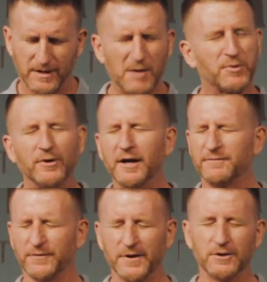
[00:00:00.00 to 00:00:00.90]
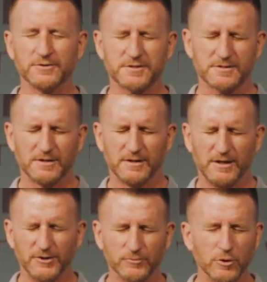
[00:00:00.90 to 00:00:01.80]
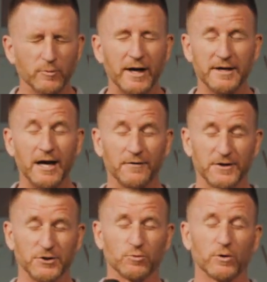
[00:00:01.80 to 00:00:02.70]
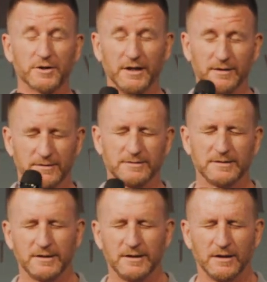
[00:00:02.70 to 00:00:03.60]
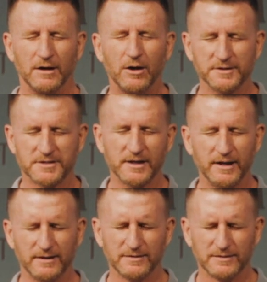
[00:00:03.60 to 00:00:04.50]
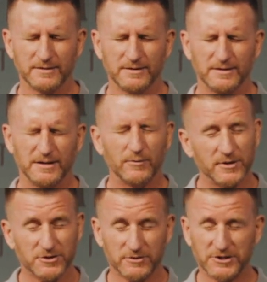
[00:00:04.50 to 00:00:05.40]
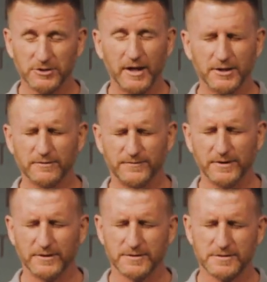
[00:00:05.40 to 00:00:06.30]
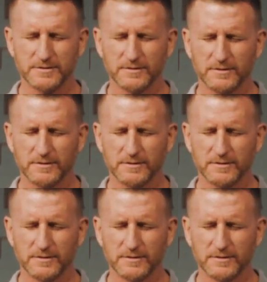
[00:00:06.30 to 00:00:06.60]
I pray for those in the room right now that you're working on saying, I want to stretch you out of your fears.